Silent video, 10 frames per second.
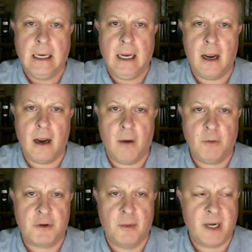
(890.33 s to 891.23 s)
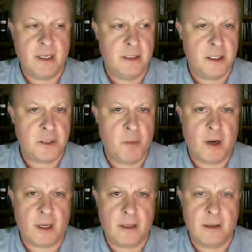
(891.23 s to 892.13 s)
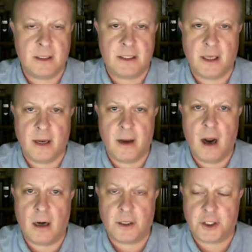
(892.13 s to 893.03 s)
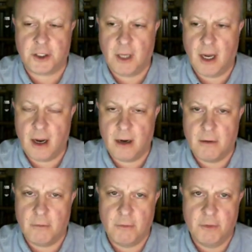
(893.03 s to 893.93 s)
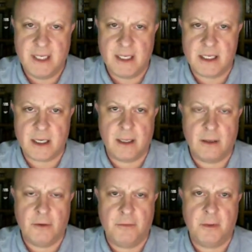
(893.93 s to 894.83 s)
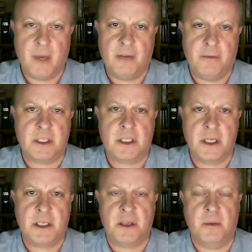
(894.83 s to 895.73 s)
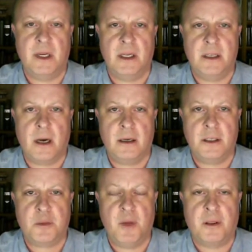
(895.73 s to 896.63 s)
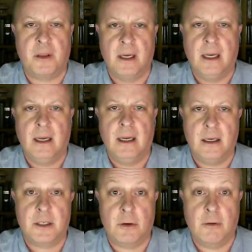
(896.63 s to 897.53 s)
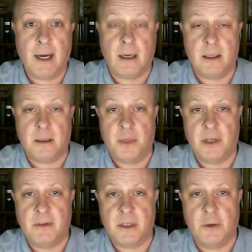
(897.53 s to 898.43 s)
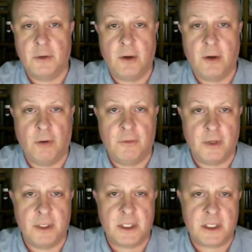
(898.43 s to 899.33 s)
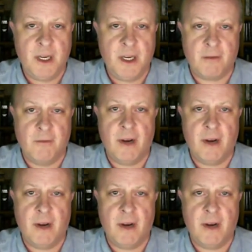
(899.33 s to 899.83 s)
I was reminded this morning that an arch redesigner of the benefits system, Ian Duncan Smith, is on record at a previous Tory conference speaking